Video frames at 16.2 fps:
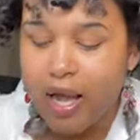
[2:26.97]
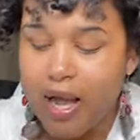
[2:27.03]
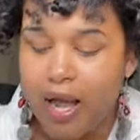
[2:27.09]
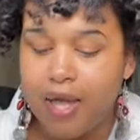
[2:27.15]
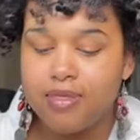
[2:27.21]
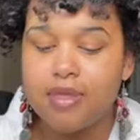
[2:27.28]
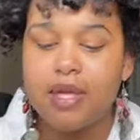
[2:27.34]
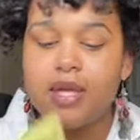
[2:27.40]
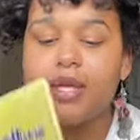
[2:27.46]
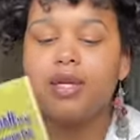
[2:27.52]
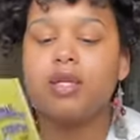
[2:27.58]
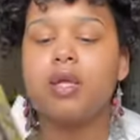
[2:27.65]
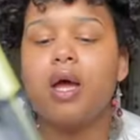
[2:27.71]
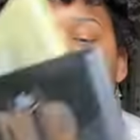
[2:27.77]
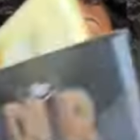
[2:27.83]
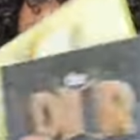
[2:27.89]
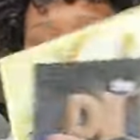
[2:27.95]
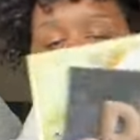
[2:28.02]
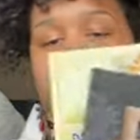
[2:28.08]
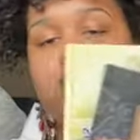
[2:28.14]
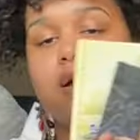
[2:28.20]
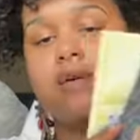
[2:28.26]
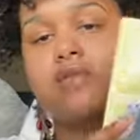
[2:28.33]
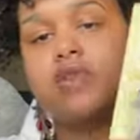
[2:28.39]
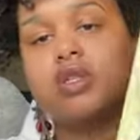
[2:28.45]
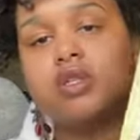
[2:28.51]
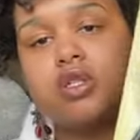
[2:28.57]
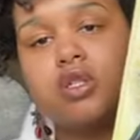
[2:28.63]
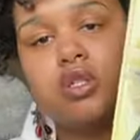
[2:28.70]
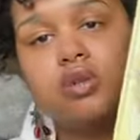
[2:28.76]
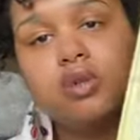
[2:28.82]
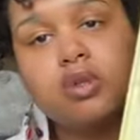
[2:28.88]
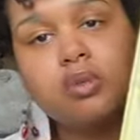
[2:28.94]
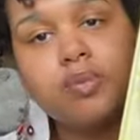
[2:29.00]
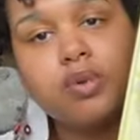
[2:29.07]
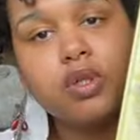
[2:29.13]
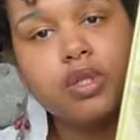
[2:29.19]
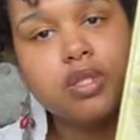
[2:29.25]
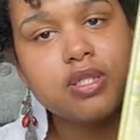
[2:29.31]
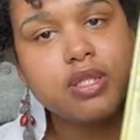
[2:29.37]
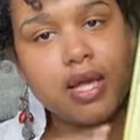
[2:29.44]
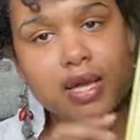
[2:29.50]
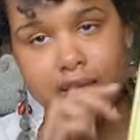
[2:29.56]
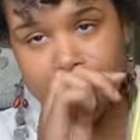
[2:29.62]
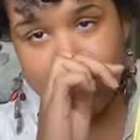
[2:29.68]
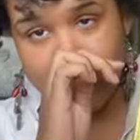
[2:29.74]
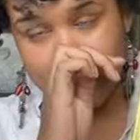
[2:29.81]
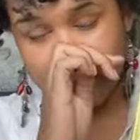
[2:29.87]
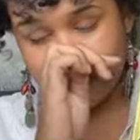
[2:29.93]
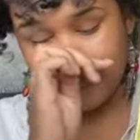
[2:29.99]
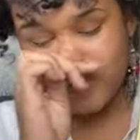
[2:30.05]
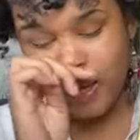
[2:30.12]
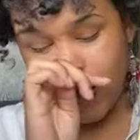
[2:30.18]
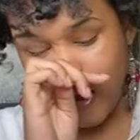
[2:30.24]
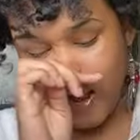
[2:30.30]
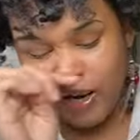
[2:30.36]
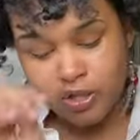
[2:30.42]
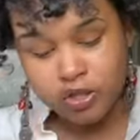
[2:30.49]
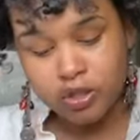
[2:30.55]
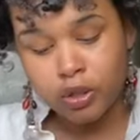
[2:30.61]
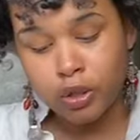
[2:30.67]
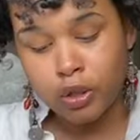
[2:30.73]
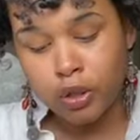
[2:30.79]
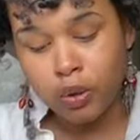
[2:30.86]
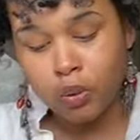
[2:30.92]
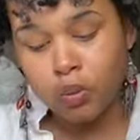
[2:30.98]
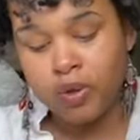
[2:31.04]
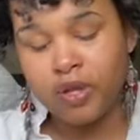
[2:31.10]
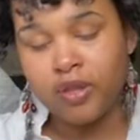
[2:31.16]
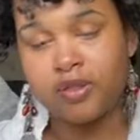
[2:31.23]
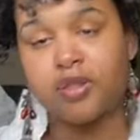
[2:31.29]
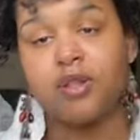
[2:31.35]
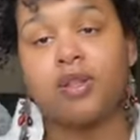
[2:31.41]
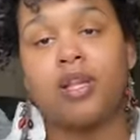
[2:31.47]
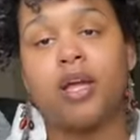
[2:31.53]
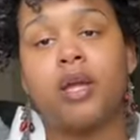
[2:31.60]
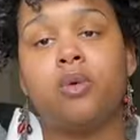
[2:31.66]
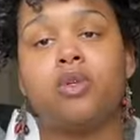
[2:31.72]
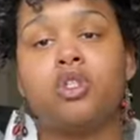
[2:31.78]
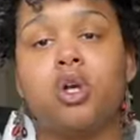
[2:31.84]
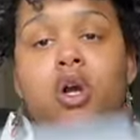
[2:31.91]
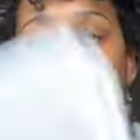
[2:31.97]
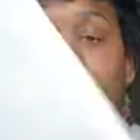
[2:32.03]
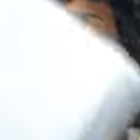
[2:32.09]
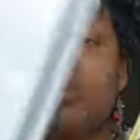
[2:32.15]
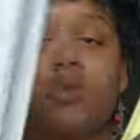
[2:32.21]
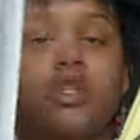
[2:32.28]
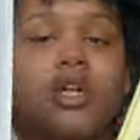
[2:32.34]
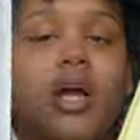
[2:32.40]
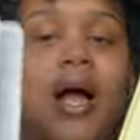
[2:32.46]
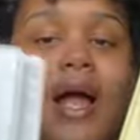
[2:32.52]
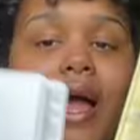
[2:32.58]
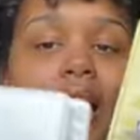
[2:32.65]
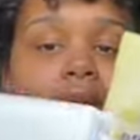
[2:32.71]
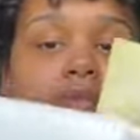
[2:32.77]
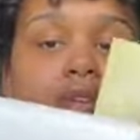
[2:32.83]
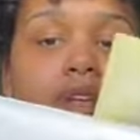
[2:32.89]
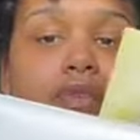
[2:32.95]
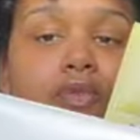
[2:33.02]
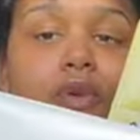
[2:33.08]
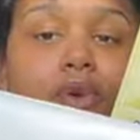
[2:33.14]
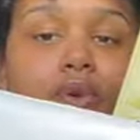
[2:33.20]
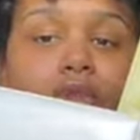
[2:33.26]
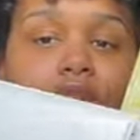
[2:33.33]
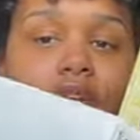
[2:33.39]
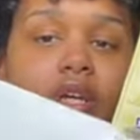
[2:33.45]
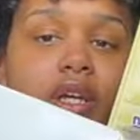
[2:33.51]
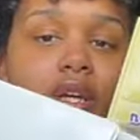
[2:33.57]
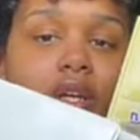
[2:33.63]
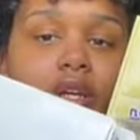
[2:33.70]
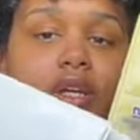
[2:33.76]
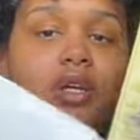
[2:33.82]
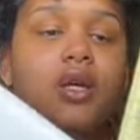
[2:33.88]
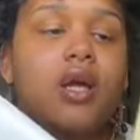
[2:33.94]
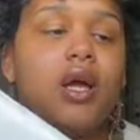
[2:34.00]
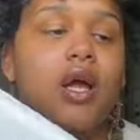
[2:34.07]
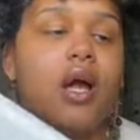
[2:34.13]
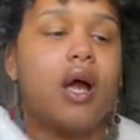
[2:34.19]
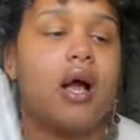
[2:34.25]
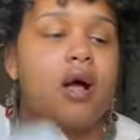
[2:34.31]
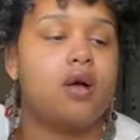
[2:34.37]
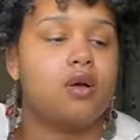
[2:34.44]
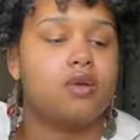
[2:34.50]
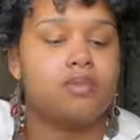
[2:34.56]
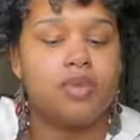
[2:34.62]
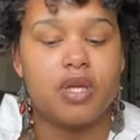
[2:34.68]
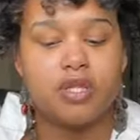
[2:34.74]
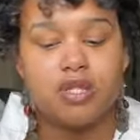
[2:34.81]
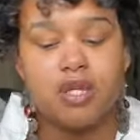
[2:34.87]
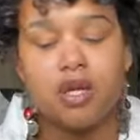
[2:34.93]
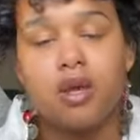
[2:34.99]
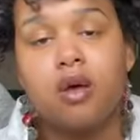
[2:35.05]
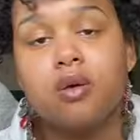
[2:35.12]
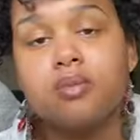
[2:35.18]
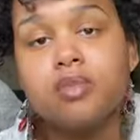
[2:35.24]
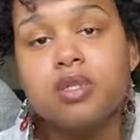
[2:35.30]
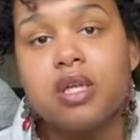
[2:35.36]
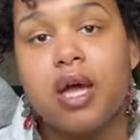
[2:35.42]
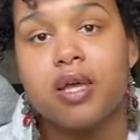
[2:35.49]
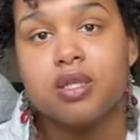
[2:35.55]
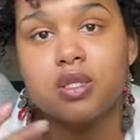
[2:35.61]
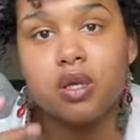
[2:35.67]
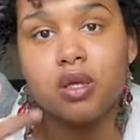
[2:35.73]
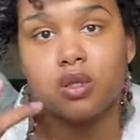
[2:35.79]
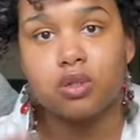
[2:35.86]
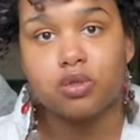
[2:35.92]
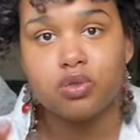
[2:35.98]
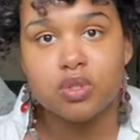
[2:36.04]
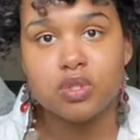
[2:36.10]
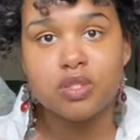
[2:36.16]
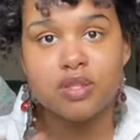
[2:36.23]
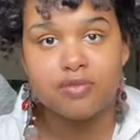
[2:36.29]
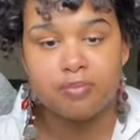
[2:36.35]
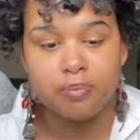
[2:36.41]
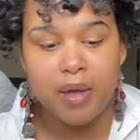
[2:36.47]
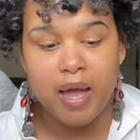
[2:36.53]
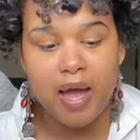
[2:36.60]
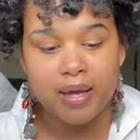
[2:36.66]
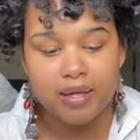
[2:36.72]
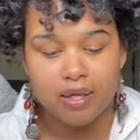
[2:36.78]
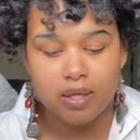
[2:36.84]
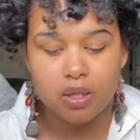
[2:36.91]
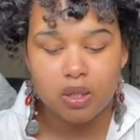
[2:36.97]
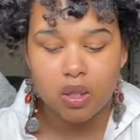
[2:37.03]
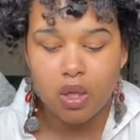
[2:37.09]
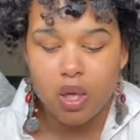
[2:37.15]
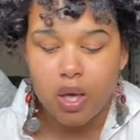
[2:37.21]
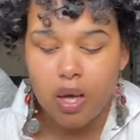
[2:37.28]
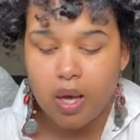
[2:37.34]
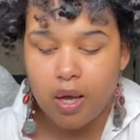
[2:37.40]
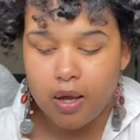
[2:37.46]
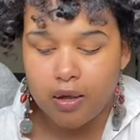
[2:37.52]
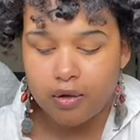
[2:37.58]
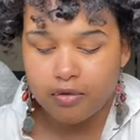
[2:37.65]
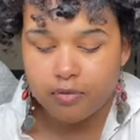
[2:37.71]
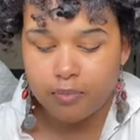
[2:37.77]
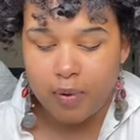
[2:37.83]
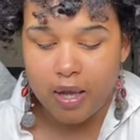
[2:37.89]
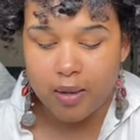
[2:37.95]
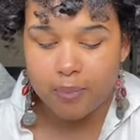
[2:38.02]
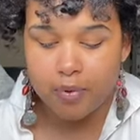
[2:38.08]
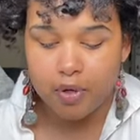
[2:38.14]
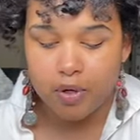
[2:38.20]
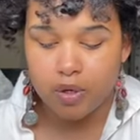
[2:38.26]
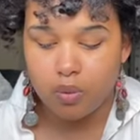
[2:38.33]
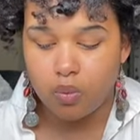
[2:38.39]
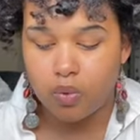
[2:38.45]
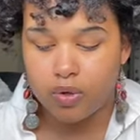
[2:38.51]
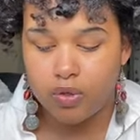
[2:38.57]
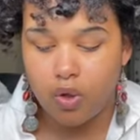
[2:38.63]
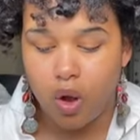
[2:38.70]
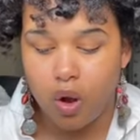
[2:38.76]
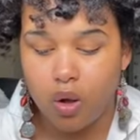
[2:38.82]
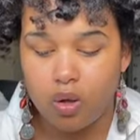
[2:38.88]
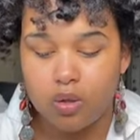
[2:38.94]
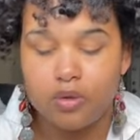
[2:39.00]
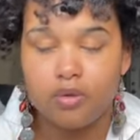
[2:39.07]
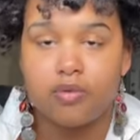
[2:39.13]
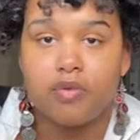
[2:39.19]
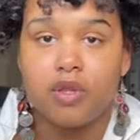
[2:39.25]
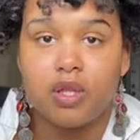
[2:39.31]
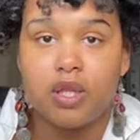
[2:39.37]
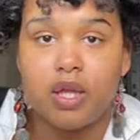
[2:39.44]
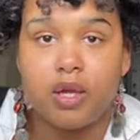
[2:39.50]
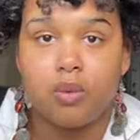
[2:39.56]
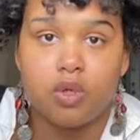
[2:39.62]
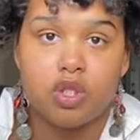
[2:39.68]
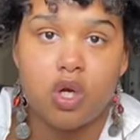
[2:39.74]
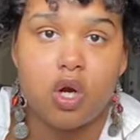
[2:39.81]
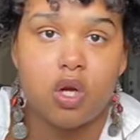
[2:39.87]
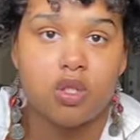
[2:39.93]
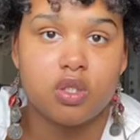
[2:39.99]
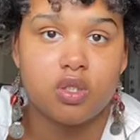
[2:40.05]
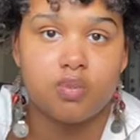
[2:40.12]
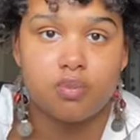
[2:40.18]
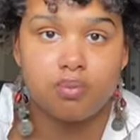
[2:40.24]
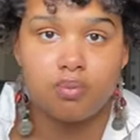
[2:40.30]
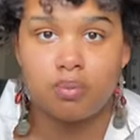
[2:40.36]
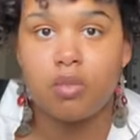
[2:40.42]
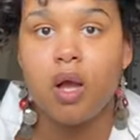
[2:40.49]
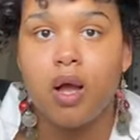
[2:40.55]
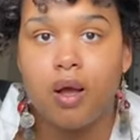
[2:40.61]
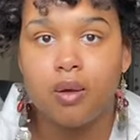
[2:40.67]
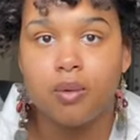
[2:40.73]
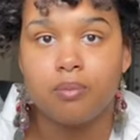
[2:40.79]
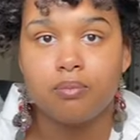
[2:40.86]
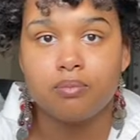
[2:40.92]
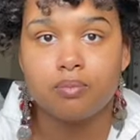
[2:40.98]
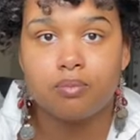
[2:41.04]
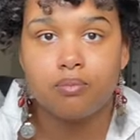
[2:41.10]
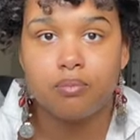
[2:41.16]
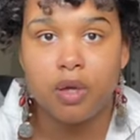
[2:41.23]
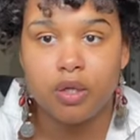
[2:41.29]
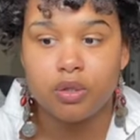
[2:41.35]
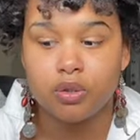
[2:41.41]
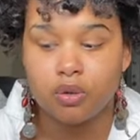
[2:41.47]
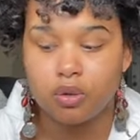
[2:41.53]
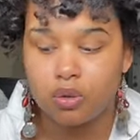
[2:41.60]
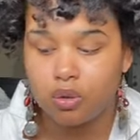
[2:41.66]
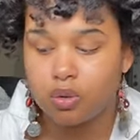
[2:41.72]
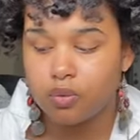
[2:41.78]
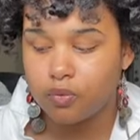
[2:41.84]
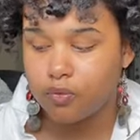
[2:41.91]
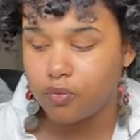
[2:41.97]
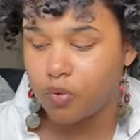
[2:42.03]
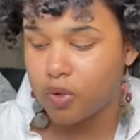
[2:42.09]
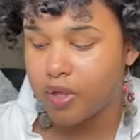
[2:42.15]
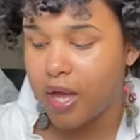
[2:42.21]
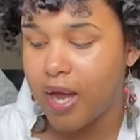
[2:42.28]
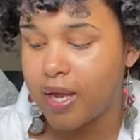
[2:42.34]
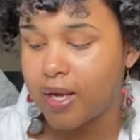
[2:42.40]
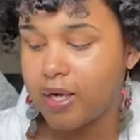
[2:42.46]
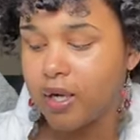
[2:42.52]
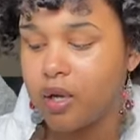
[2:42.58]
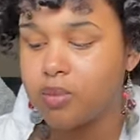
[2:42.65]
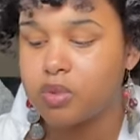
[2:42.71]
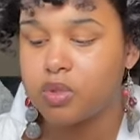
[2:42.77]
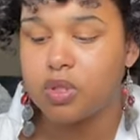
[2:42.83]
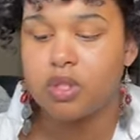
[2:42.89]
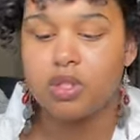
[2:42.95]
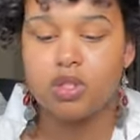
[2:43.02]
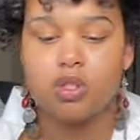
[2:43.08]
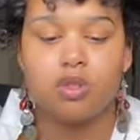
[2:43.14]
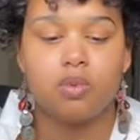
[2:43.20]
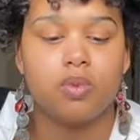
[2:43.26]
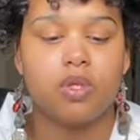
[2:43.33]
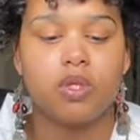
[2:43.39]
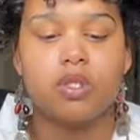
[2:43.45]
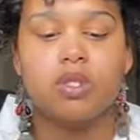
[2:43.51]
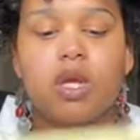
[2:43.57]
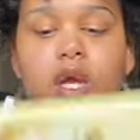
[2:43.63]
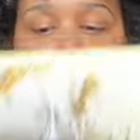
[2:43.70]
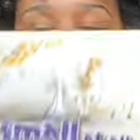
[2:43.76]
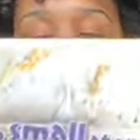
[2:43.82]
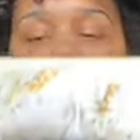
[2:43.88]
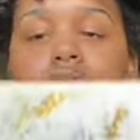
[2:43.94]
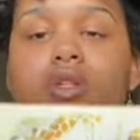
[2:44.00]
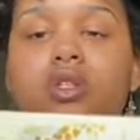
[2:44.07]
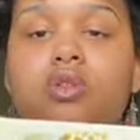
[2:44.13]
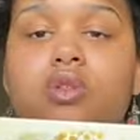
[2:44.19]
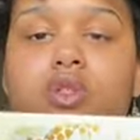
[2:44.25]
And then I have these two little books that came that actually go with the language arts, which I have in a folder here um, because it comes as a loose leaf packet of paper with all of the language arts um, bundle for that. And it comes with these two books, not too